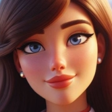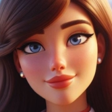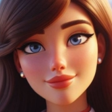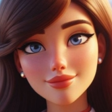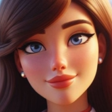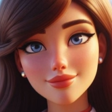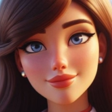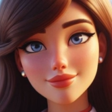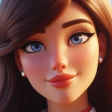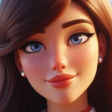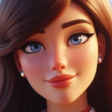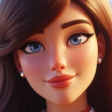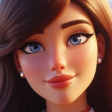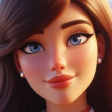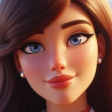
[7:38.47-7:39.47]

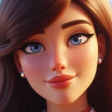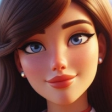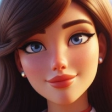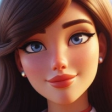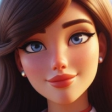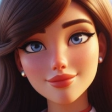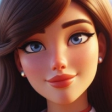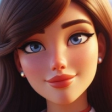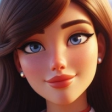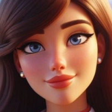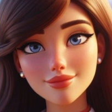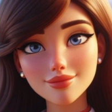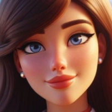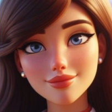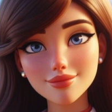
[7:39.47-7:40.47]

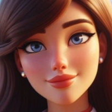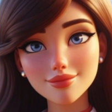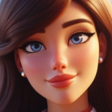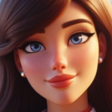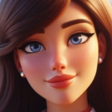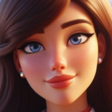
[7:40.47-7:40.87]
Nobody speaks.